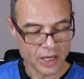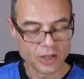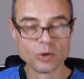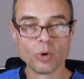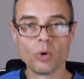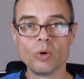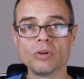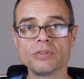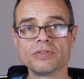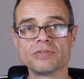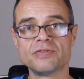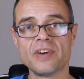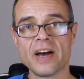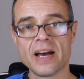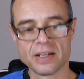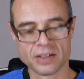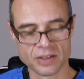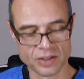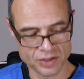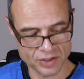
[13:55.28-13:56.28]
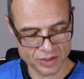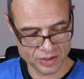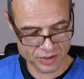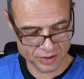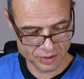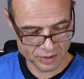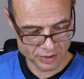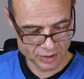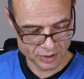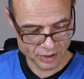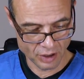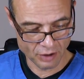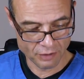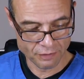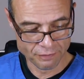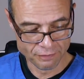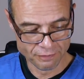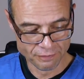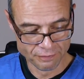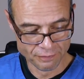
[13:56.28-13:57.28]
In all fairness,
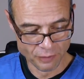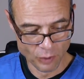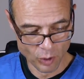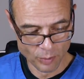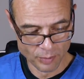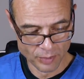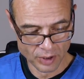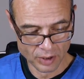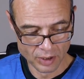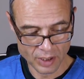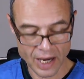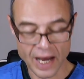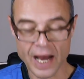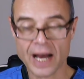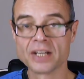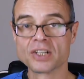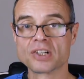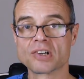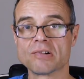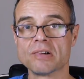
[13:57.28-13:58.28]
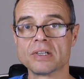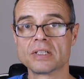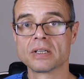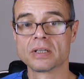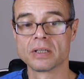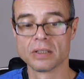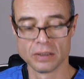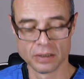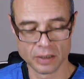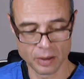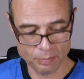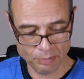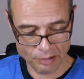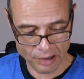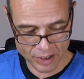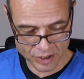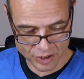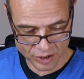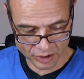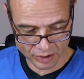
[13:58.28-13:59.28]
a formal and critical
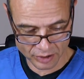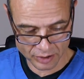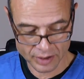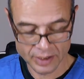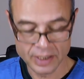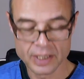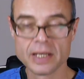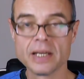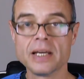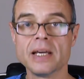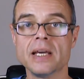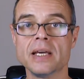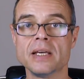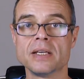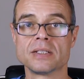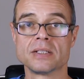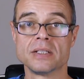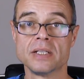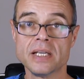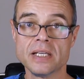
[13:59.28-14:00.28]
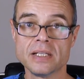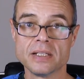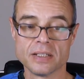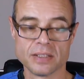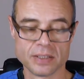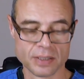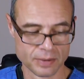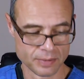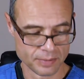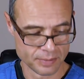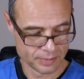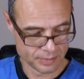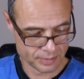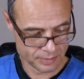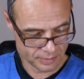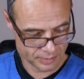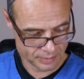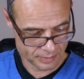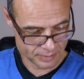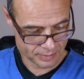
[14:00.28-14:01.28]
appraisal is needed.
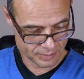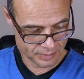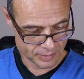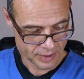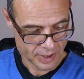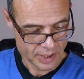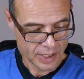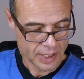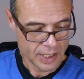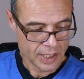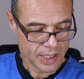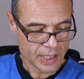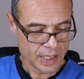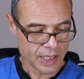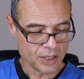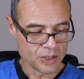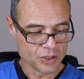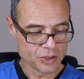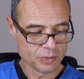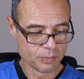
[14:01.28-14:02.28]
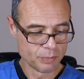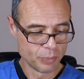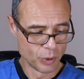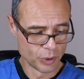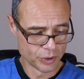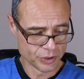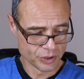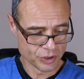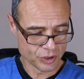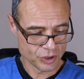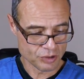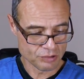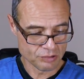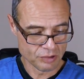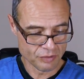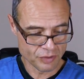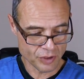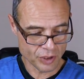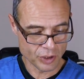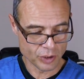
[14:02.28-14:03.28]
It is important to
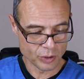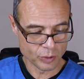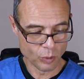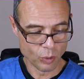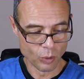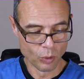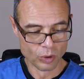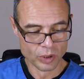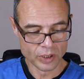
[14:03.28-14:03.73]
review